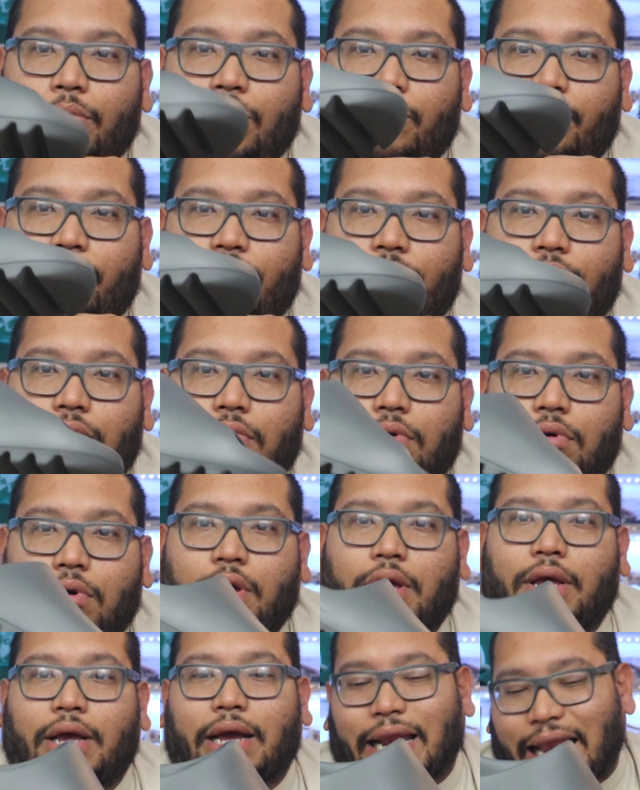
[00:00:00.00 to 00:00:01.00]
beautiful,
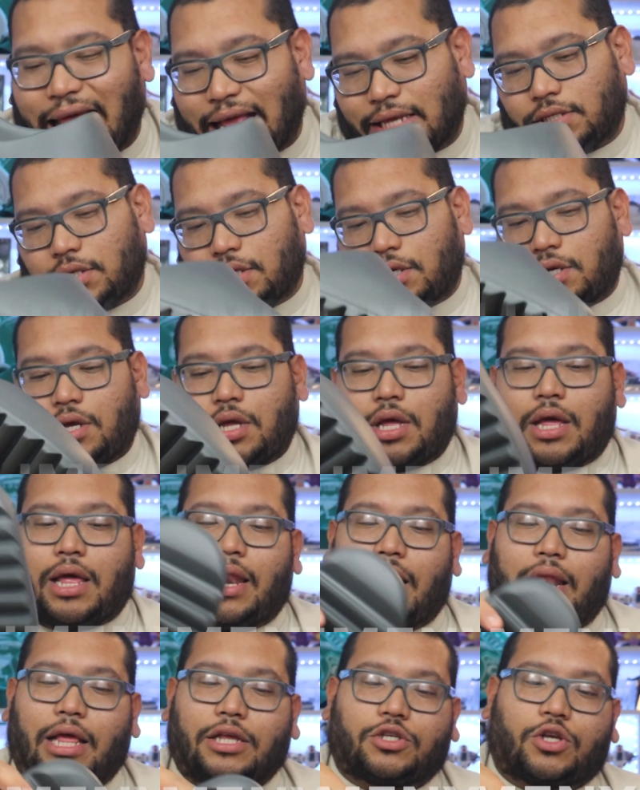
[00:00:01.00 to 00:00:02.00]
classic.
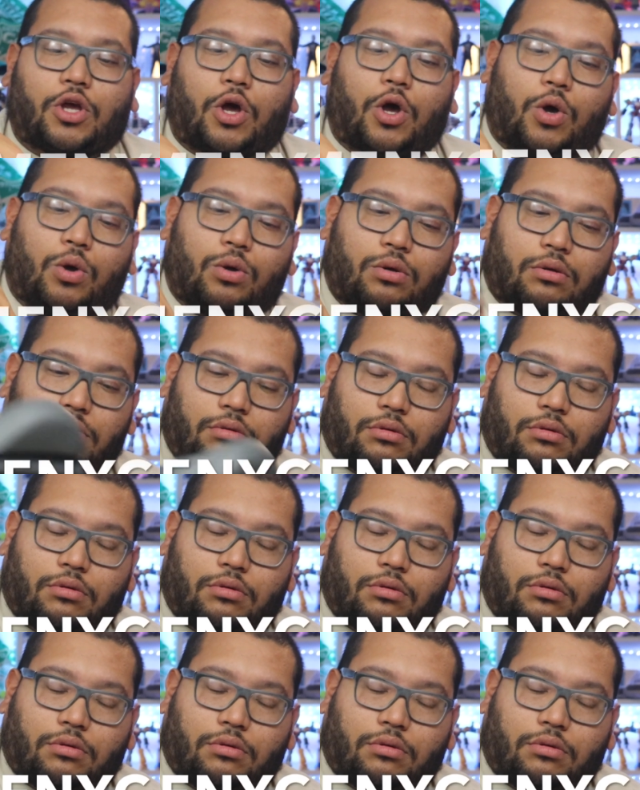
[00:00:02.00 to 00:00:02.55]
Let's go,